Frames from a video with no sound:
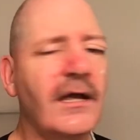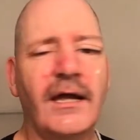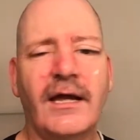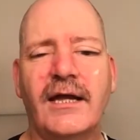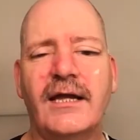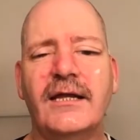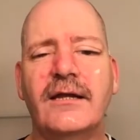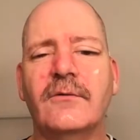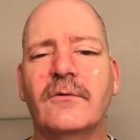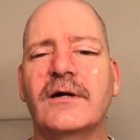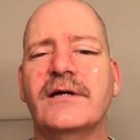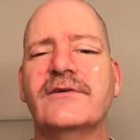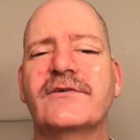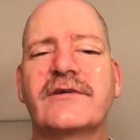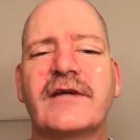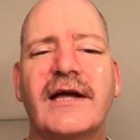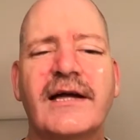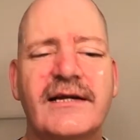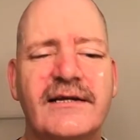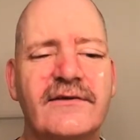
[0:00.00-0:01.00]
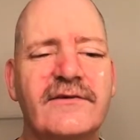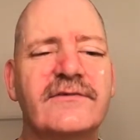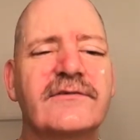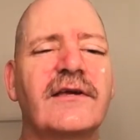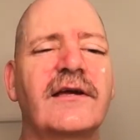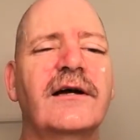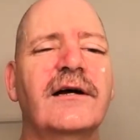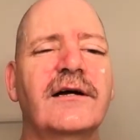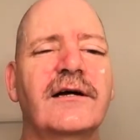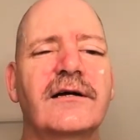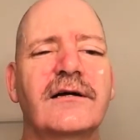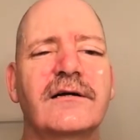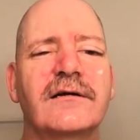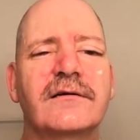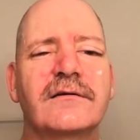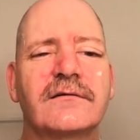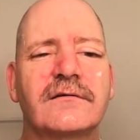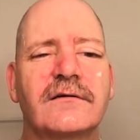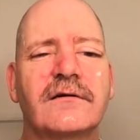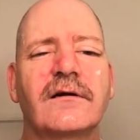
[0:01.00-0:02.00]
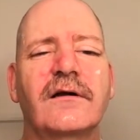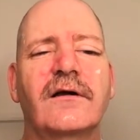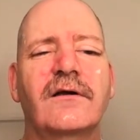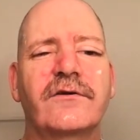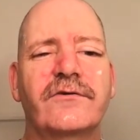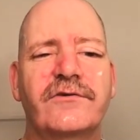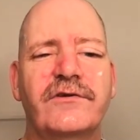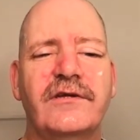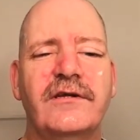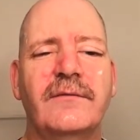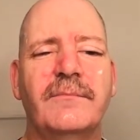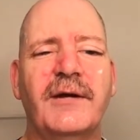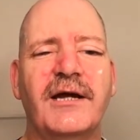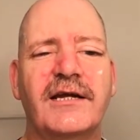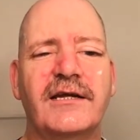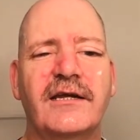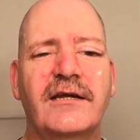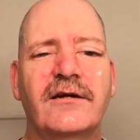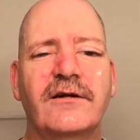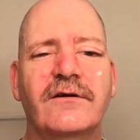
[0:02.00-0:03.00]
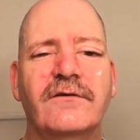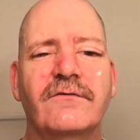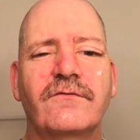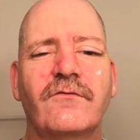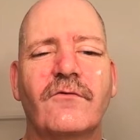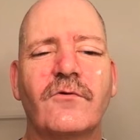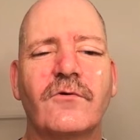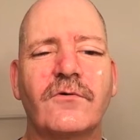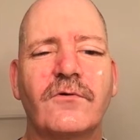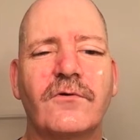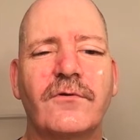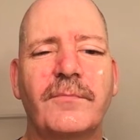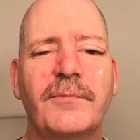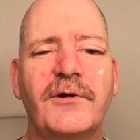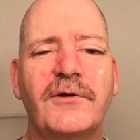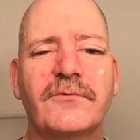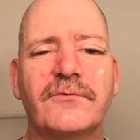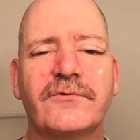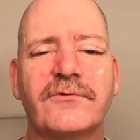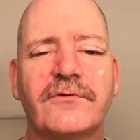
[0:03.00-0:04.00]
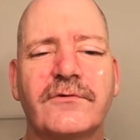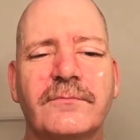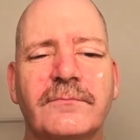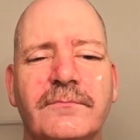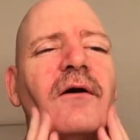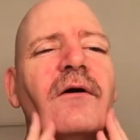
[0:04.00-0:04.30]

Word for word: Anyways, guys, uh, I'll see you back here for the post.